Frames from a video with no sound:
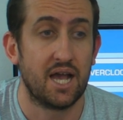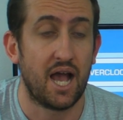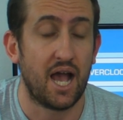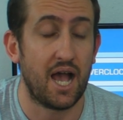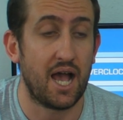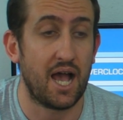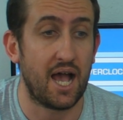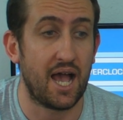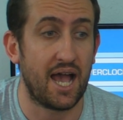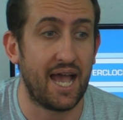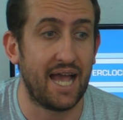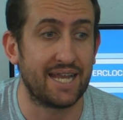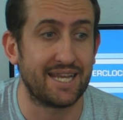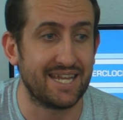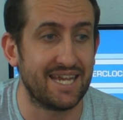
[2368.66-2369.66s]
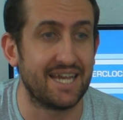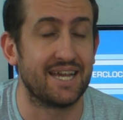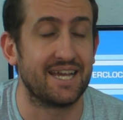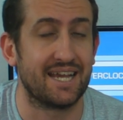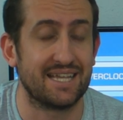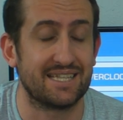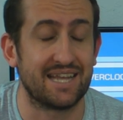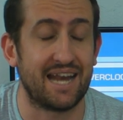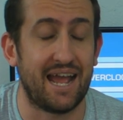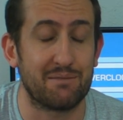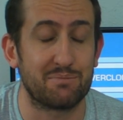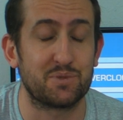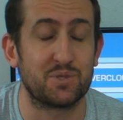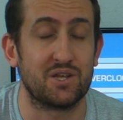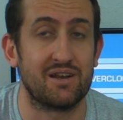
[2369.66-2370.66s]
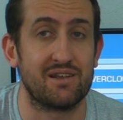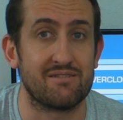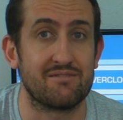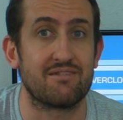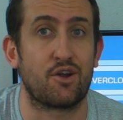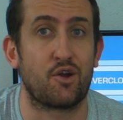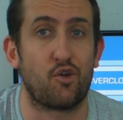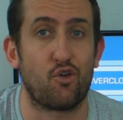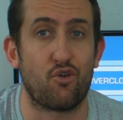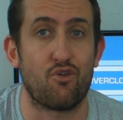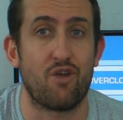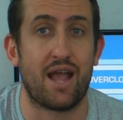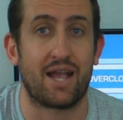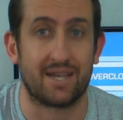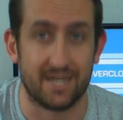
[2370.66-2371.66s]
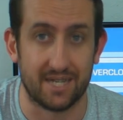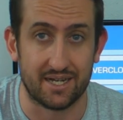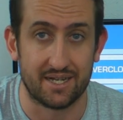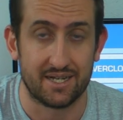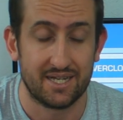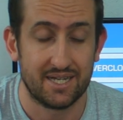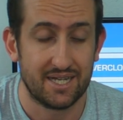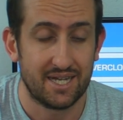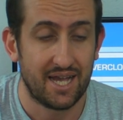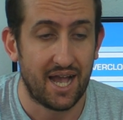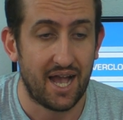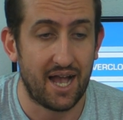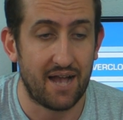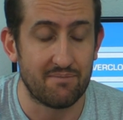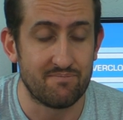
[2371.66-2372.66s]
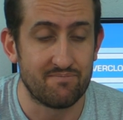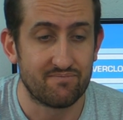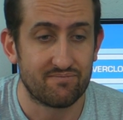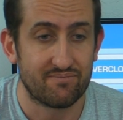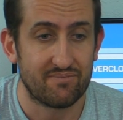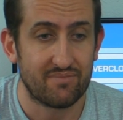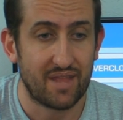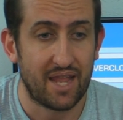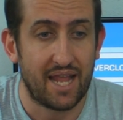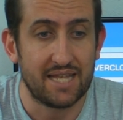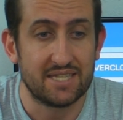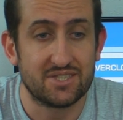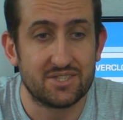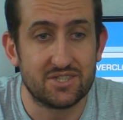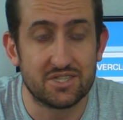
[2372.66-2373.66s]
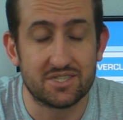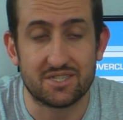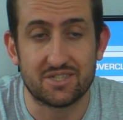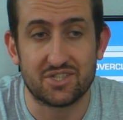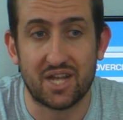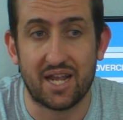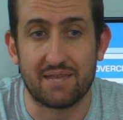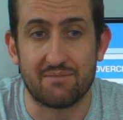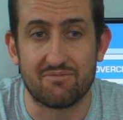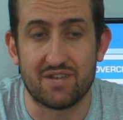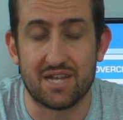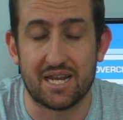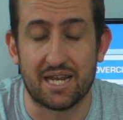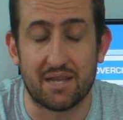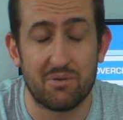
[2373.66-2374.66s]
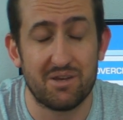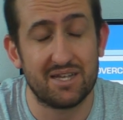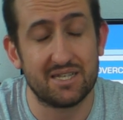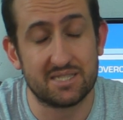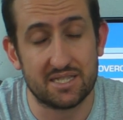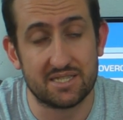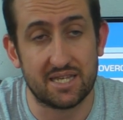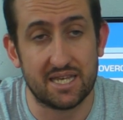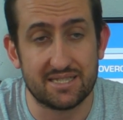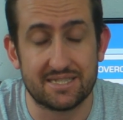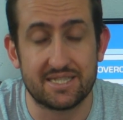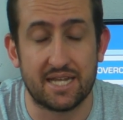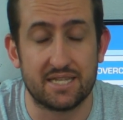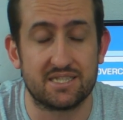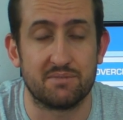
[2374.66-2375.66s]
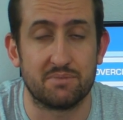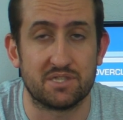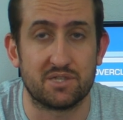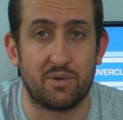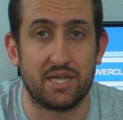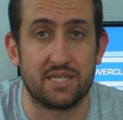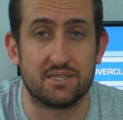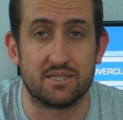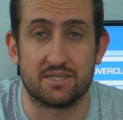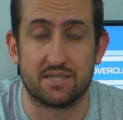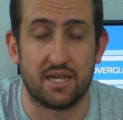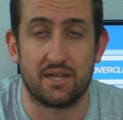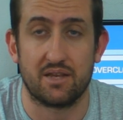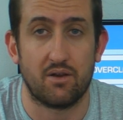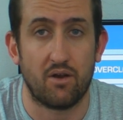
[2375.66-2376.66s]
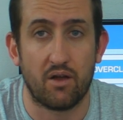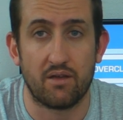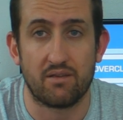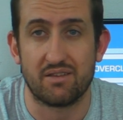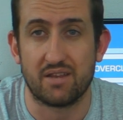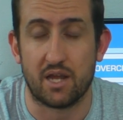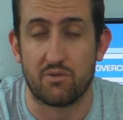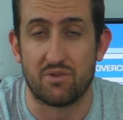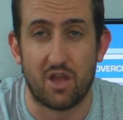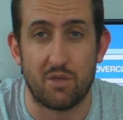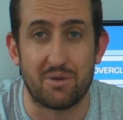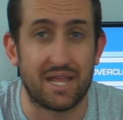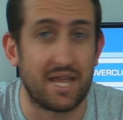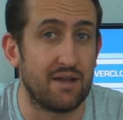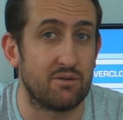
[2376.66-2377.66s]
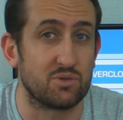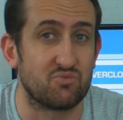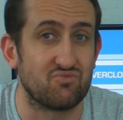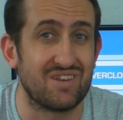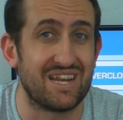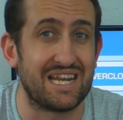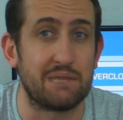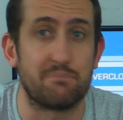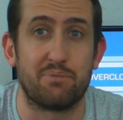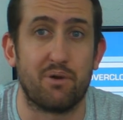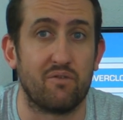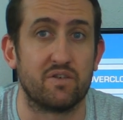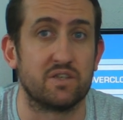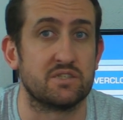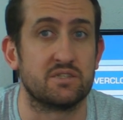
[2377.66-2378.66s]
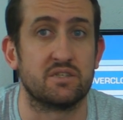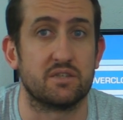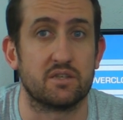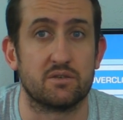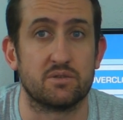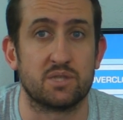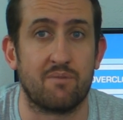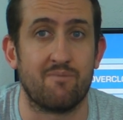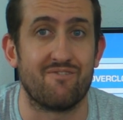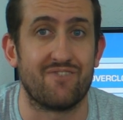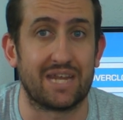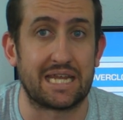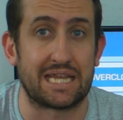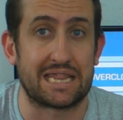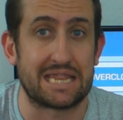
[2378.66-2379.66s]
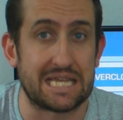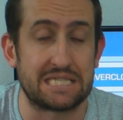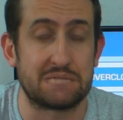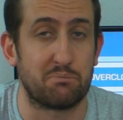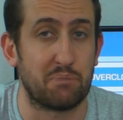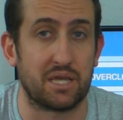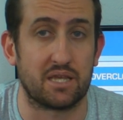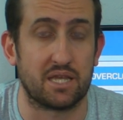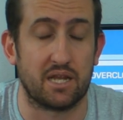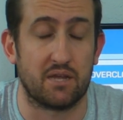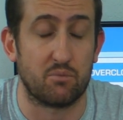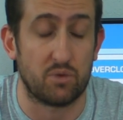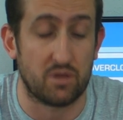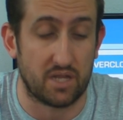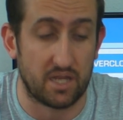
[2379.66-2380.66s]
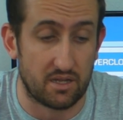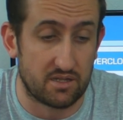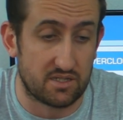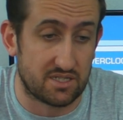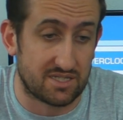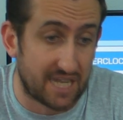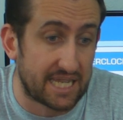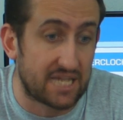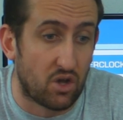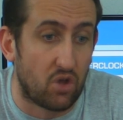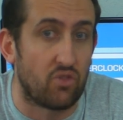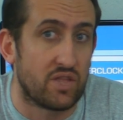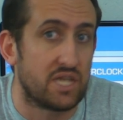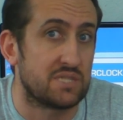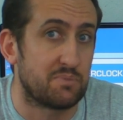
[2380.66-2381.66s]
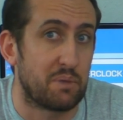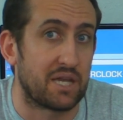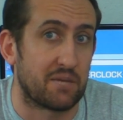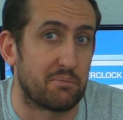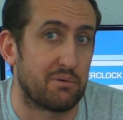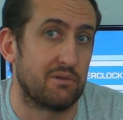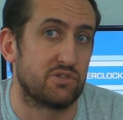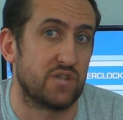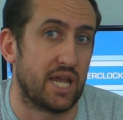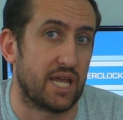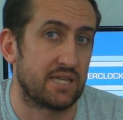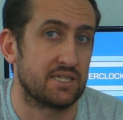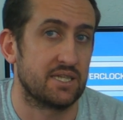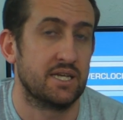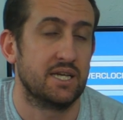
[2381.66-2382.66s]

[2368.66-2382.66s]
Uh, and yeah, it's an absolute cracker. Um, it's just a shame, really. Well, it's, it's, it's, a testament to ASUS that not, you know, nobody else really bothers to do something this big, you know, to take on this bigger project.